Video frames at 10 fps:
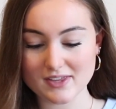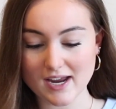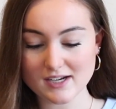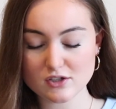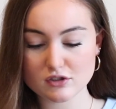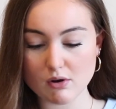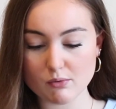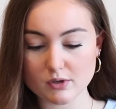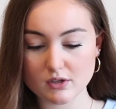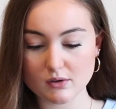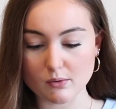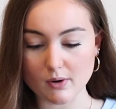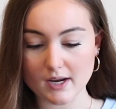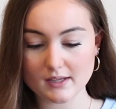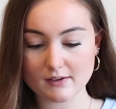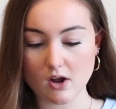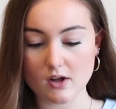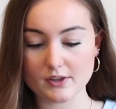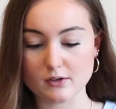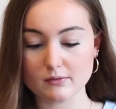That is so cute. I like all the